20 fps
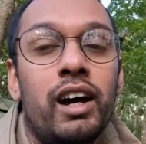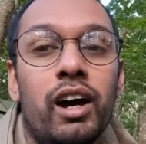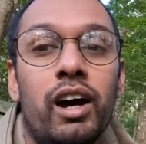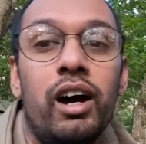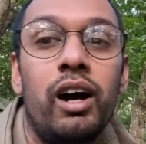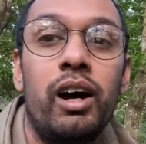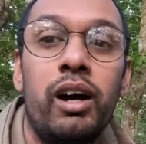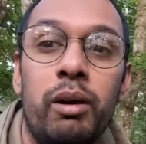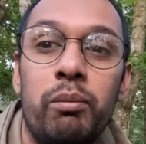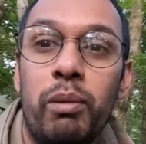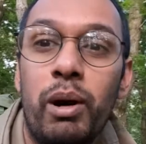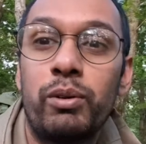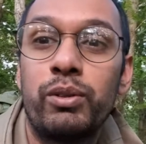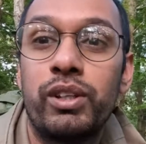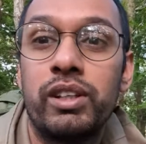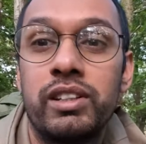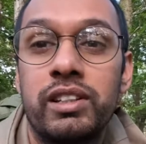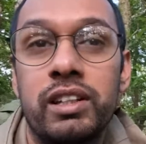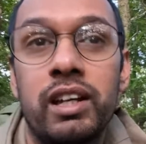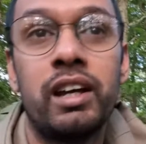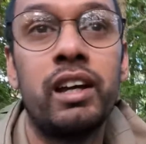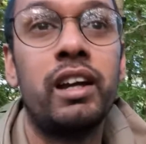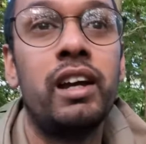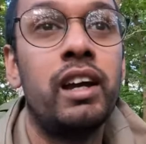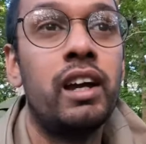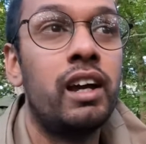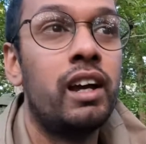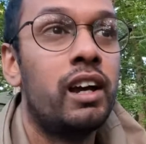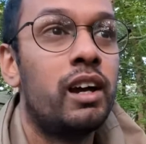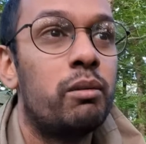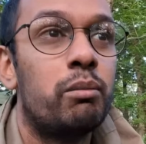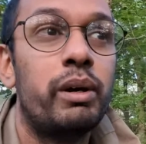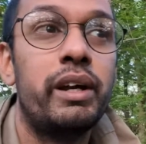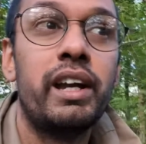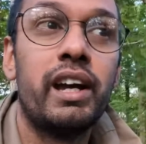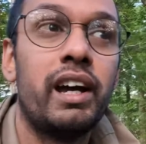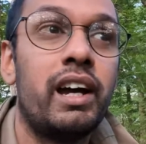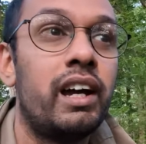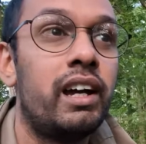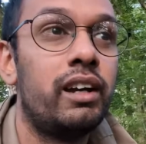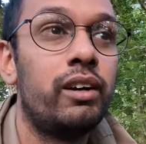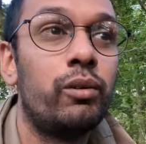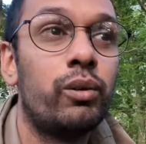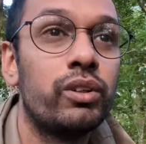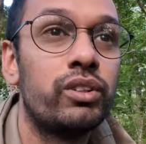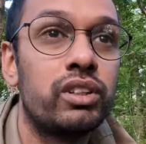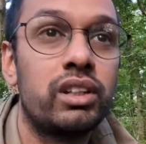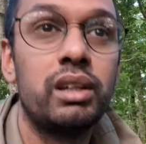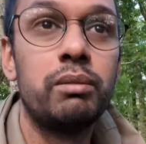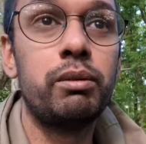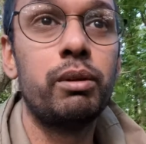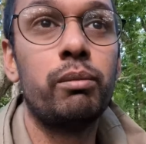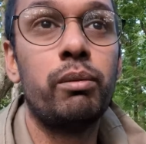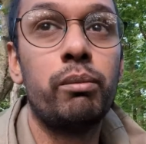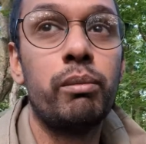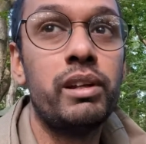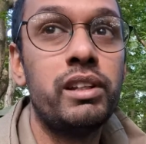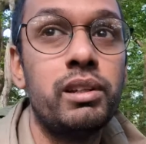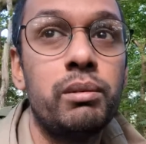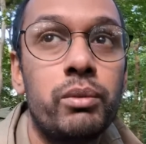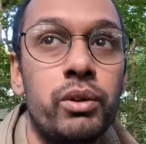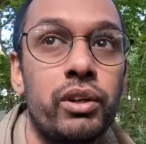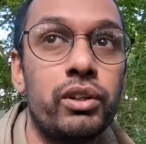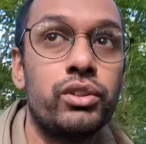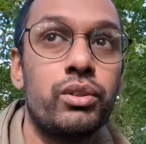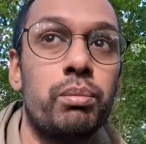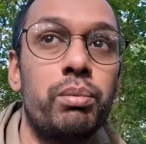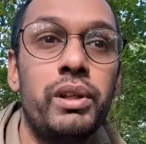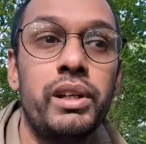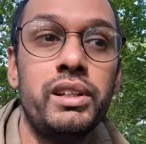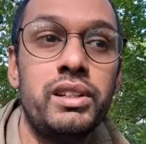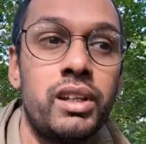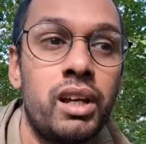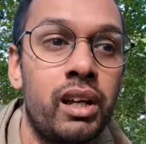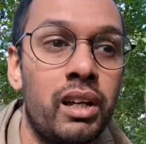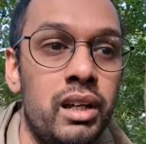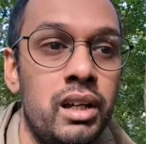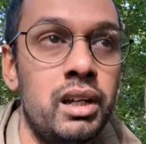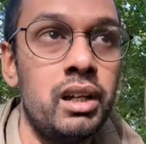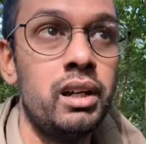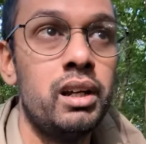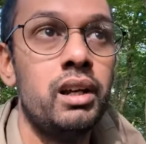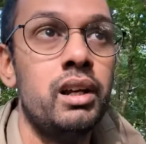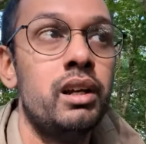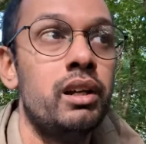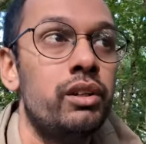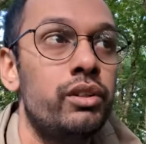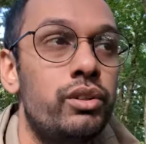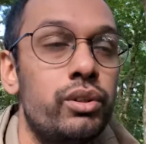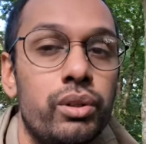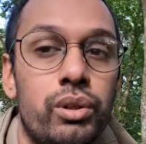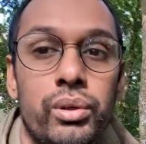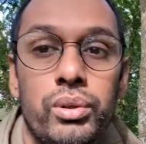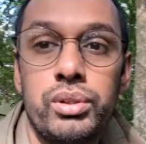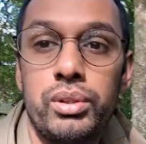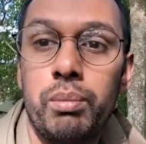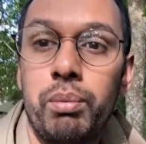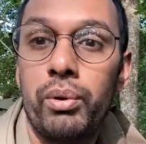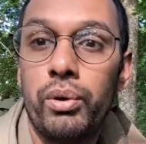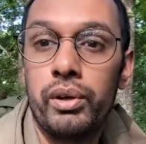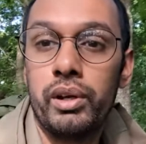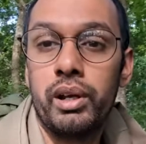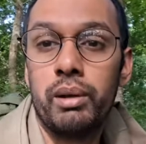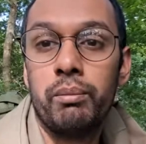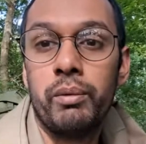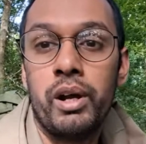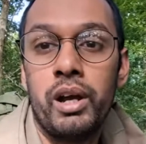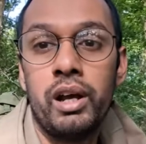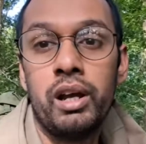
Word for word: Ah, mountains. But yeah, he wants to keep the momentum going, so please do go support him